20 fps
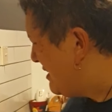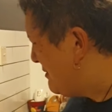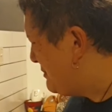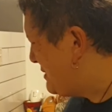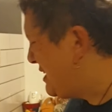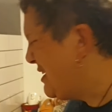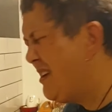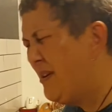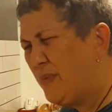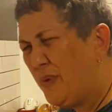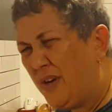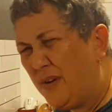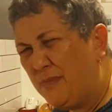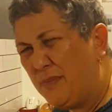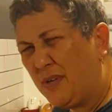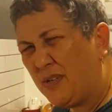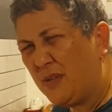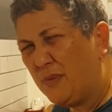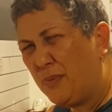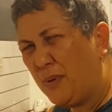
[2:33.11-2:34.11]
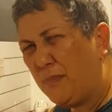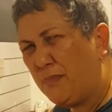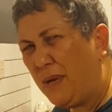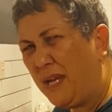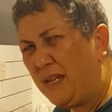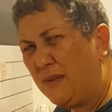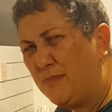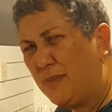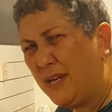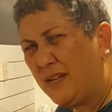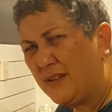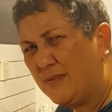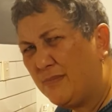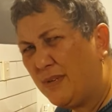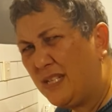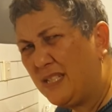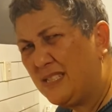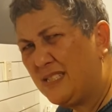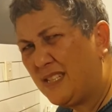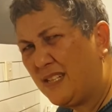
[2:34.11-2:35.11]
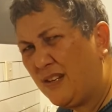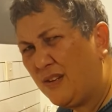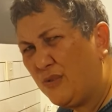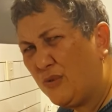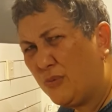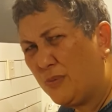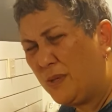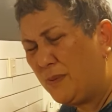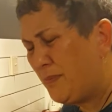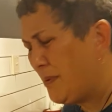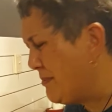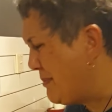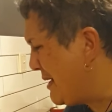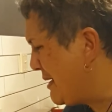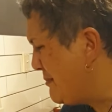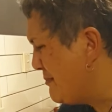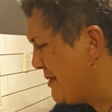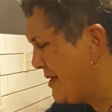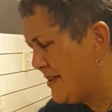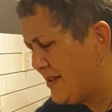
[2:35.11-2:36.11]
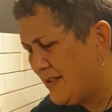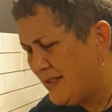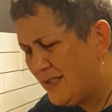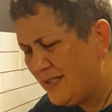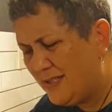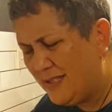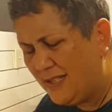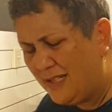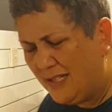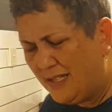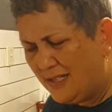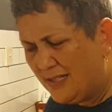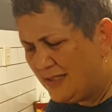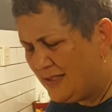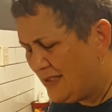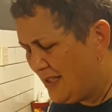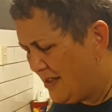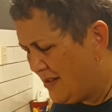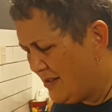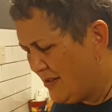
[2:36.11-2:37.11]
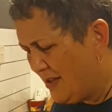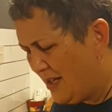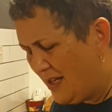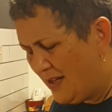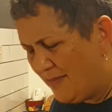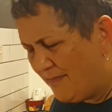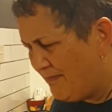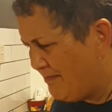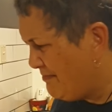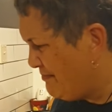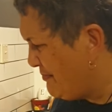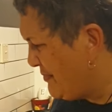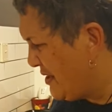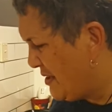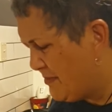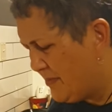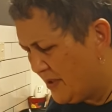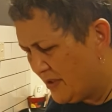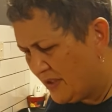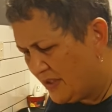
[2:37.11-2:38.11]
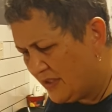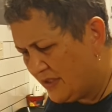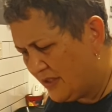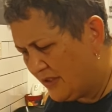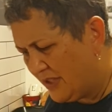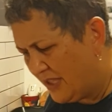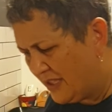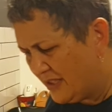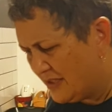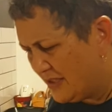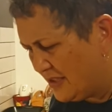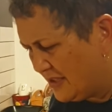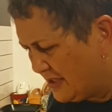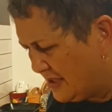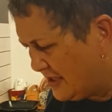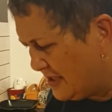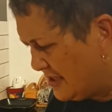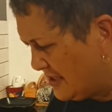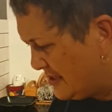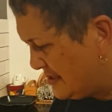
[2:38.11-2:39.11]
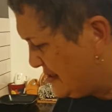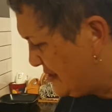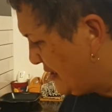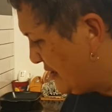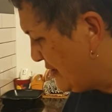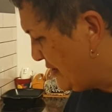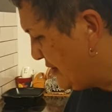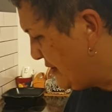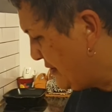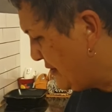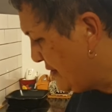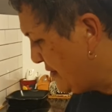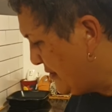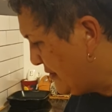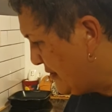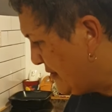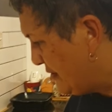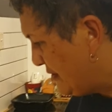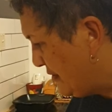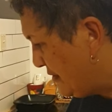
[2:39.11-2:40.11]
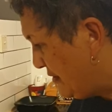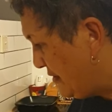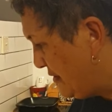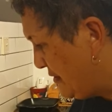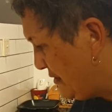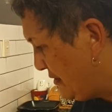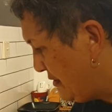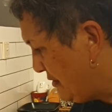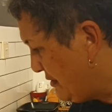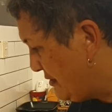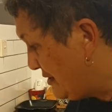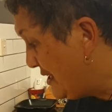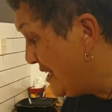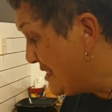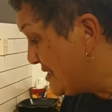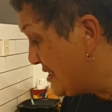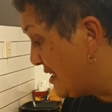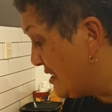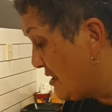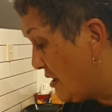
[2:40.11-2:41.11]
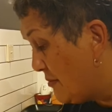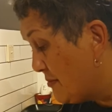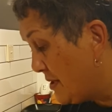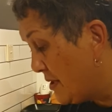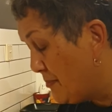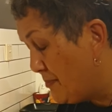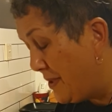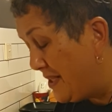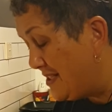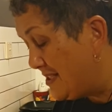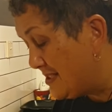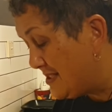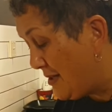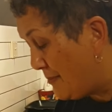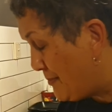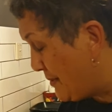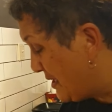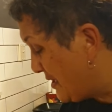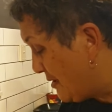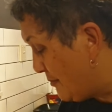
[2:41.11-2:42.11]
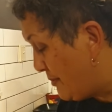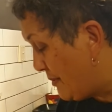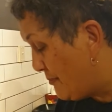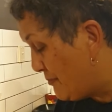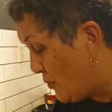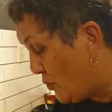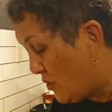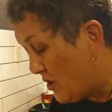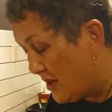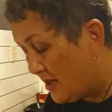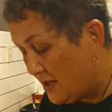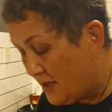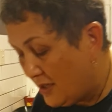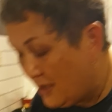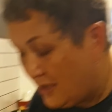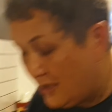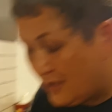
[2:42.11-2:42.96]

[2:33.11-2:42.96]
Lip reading: But you know what? I'm not going to put baking powder in mine because I don't normally put baking powder in. So I'm not going to do that. So that's it. I'm going to beat this up a little bit more.